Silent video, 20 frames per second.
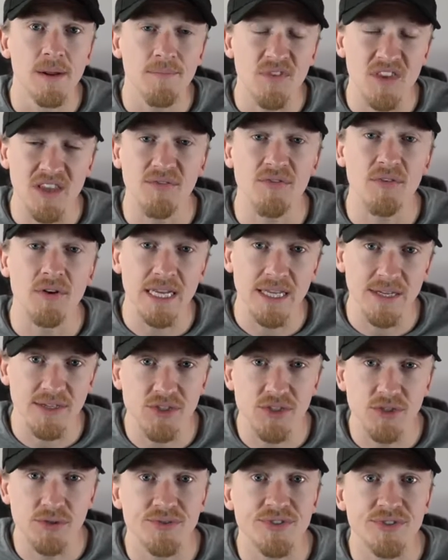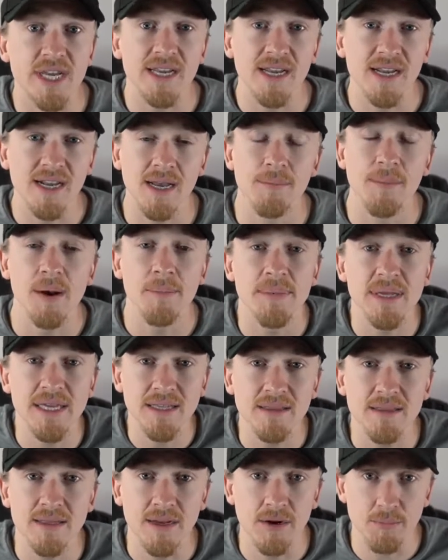different issues that can come up
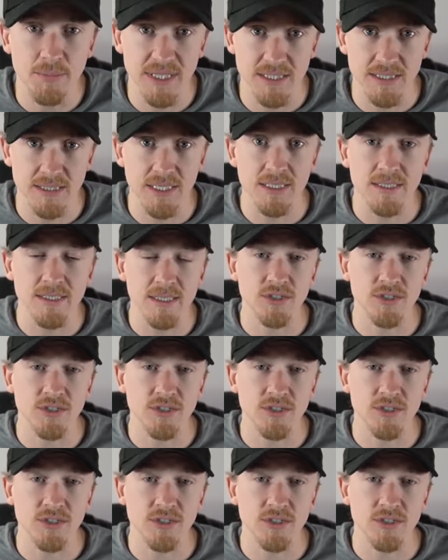in their business.